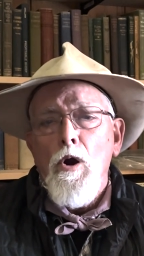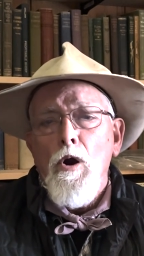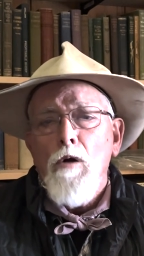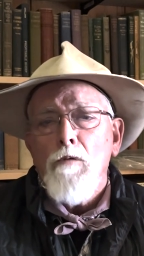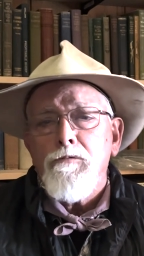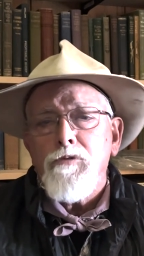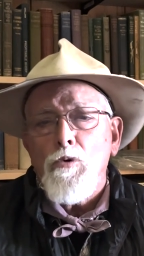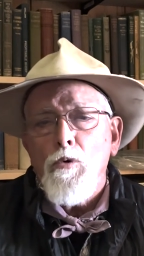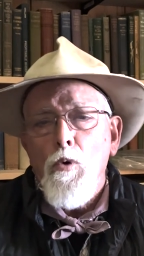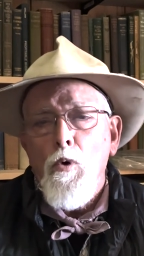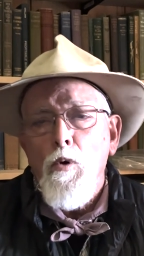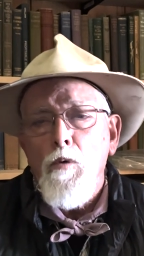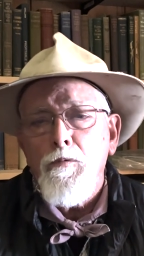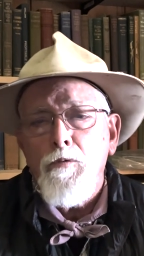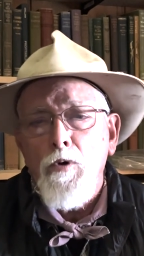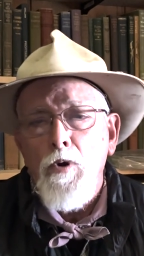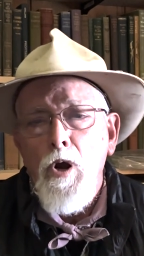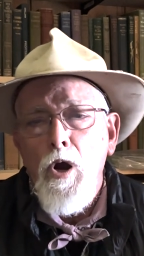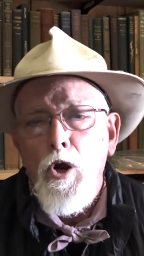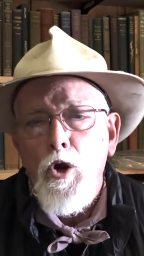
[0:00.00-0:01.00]
for
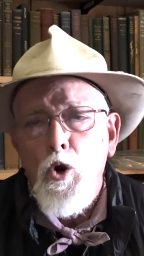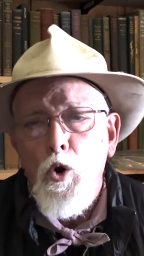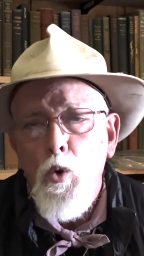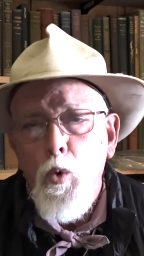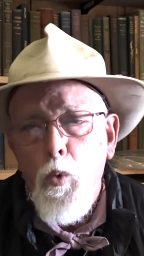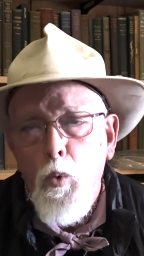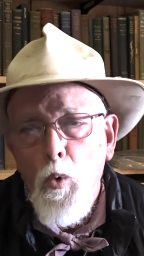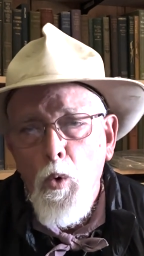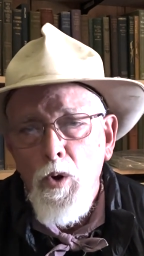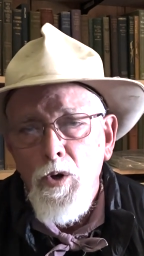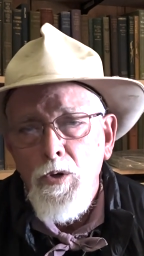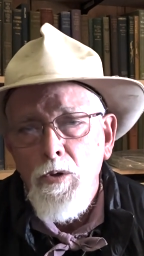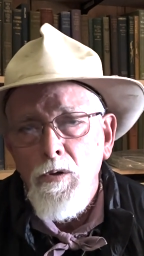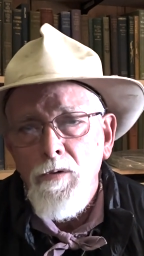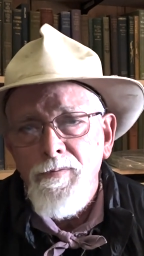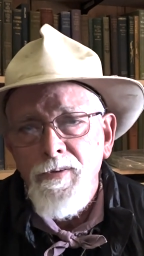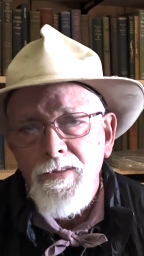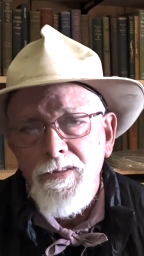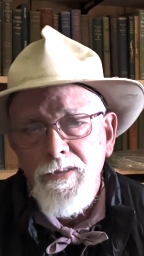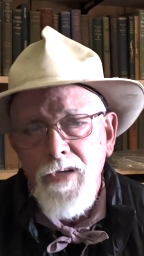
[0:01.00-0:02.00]
over a quarter of
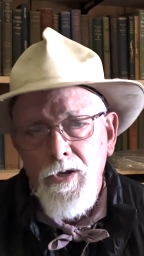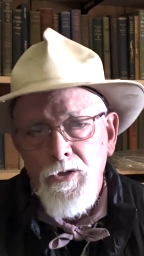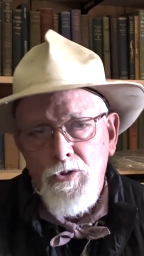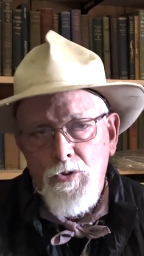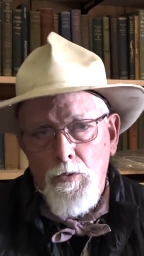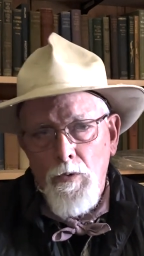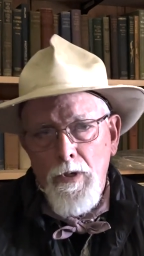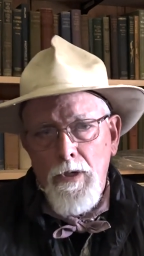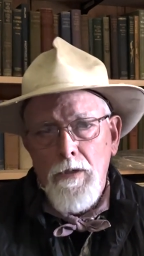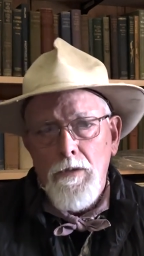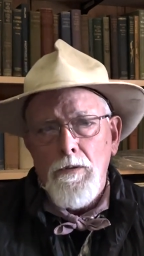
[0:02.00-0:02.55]
a century.